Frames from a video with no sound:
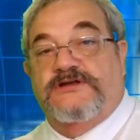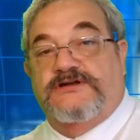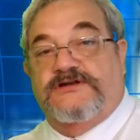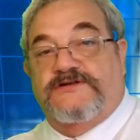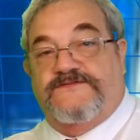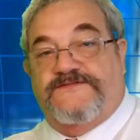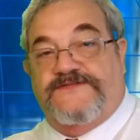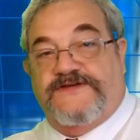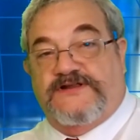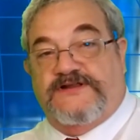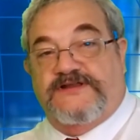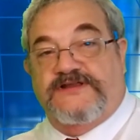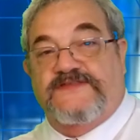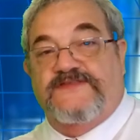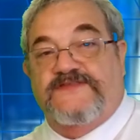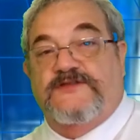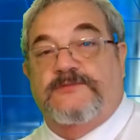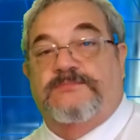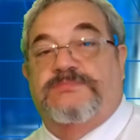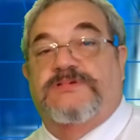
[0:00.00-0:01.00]
fill
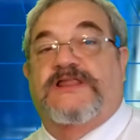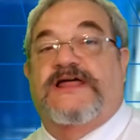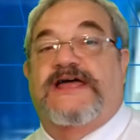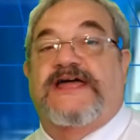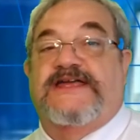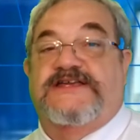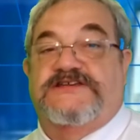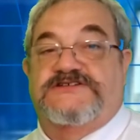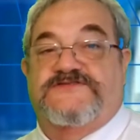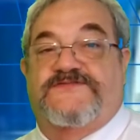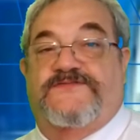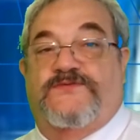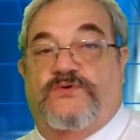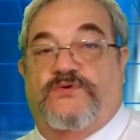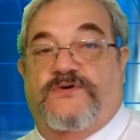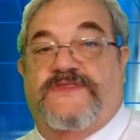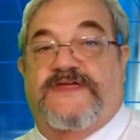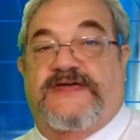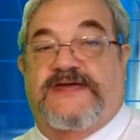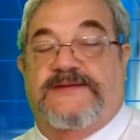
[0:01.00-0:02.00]
in the blanks
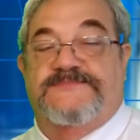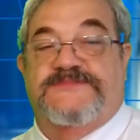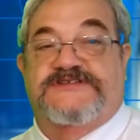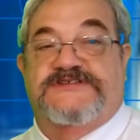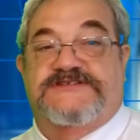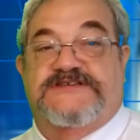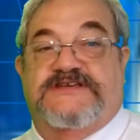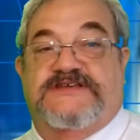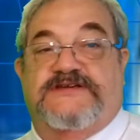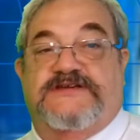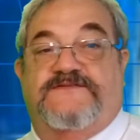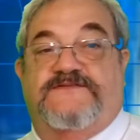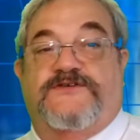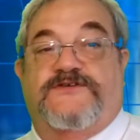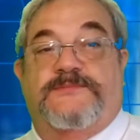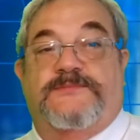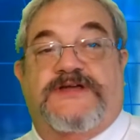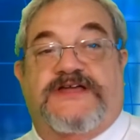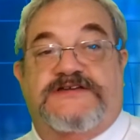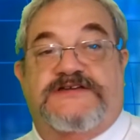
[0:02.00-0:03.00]
for that missing
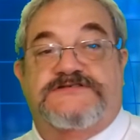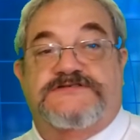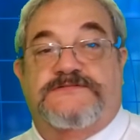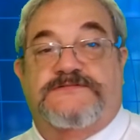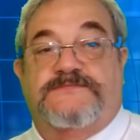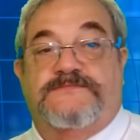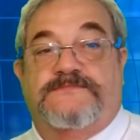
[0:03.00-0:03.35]
information.